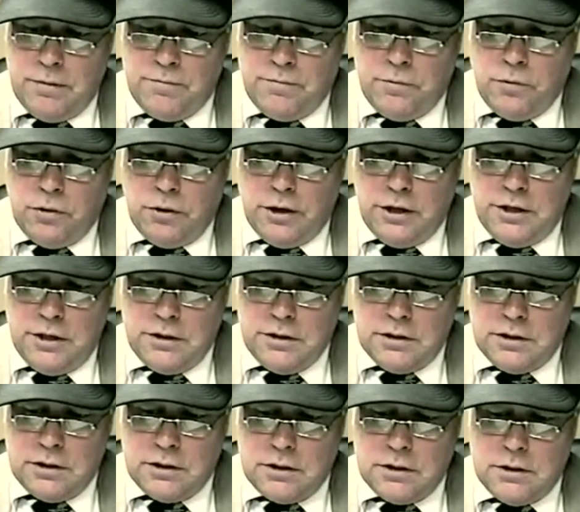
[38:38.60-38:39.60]
foreign
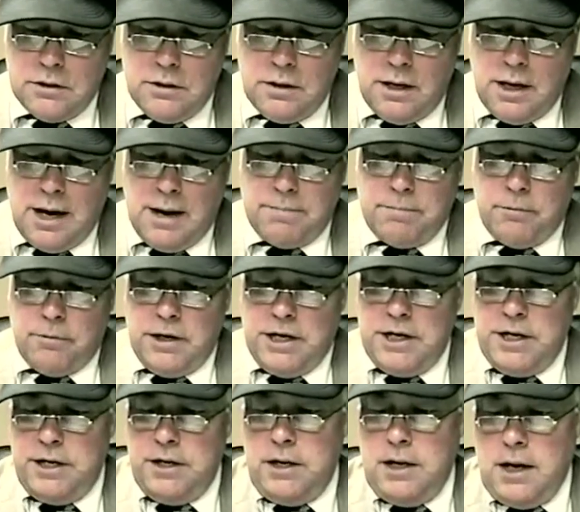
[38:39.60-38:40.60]

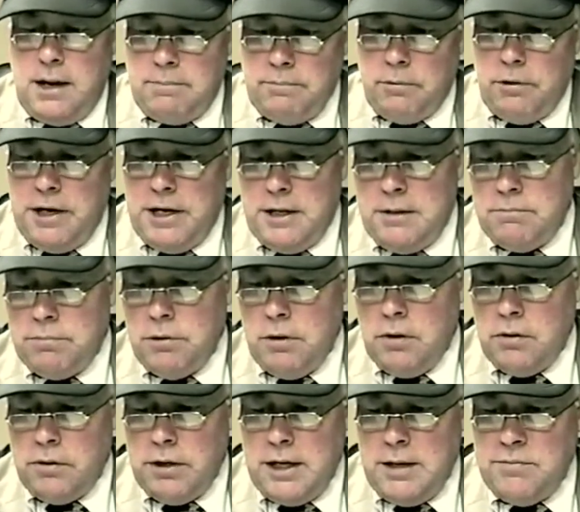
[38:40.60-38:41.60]
operating operating
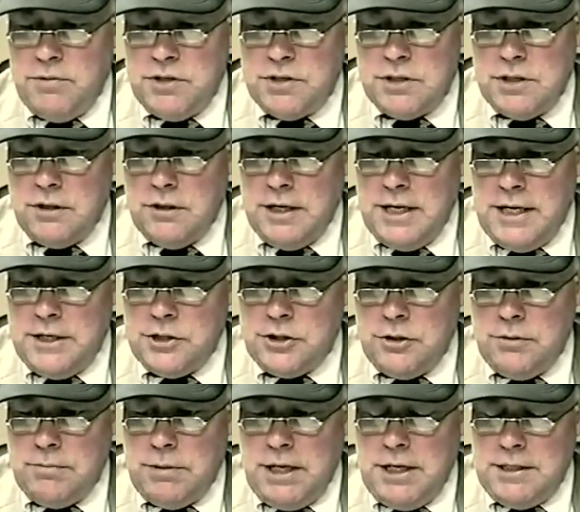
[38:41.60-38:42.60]
program, this
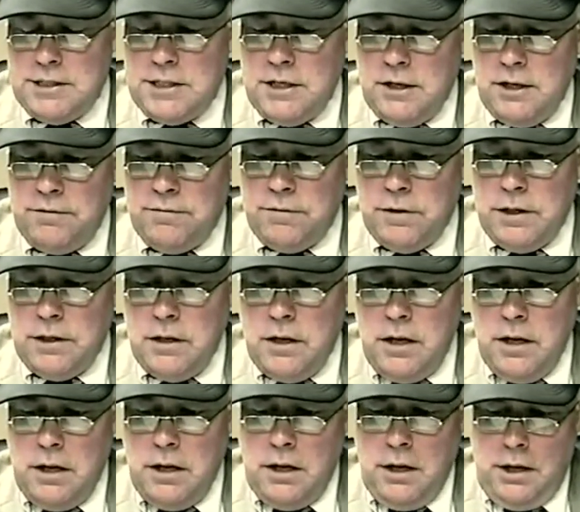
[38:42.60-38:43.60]
International Monetary Fund,
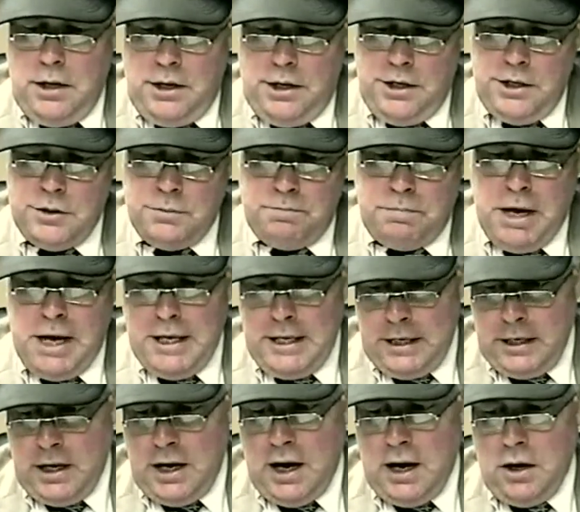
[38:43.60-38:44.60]
is
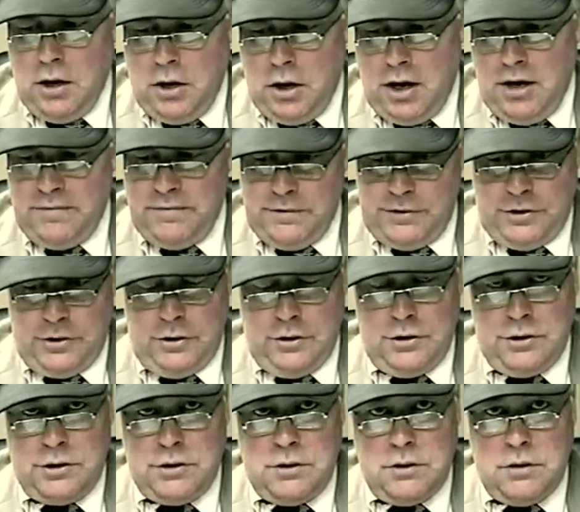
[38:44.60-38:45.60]
paying our
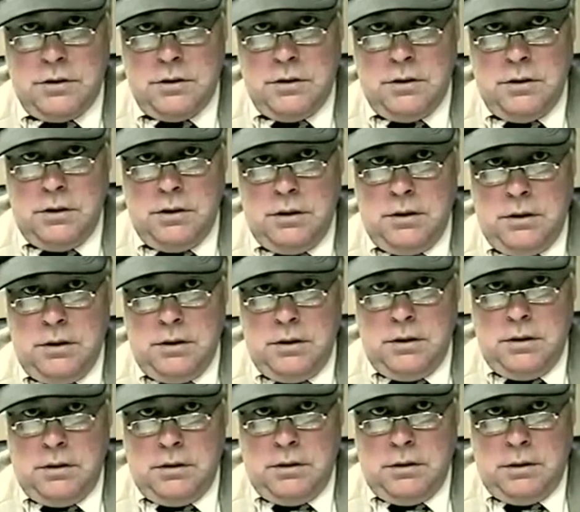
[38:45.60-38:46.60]
officers
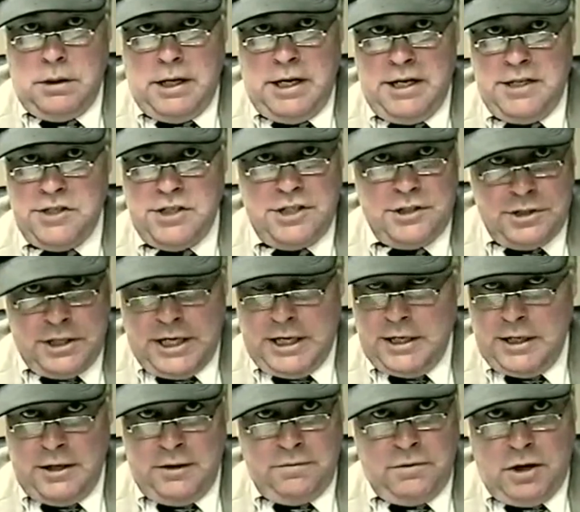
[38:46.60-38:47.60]
as
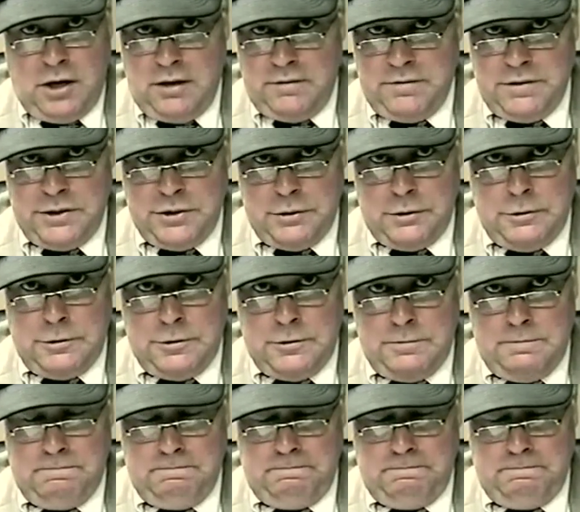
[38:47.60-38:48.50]
executive officers